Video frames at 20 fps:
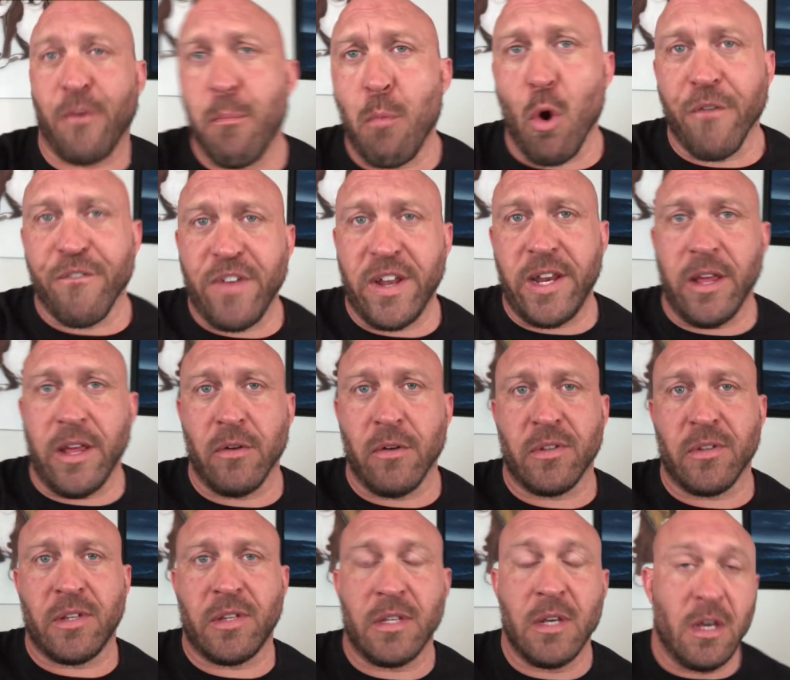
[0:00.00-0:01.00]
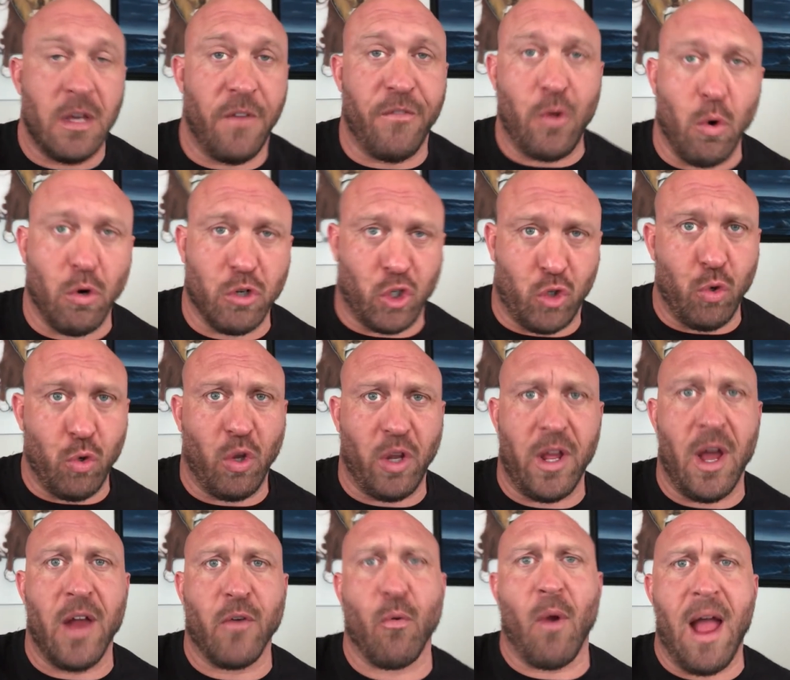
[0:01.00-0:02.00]
for more videos of yours
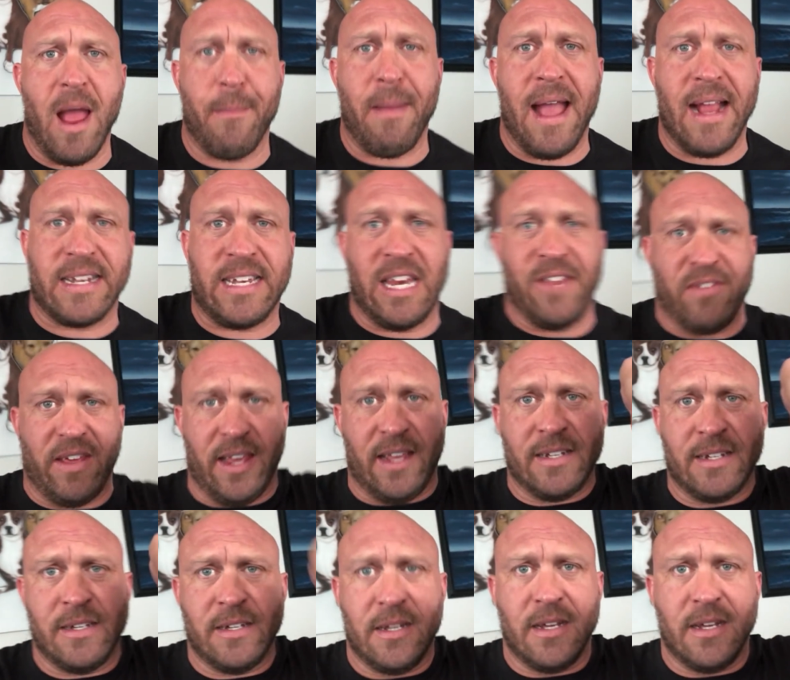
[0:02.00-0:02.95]
truly on Ryback TV,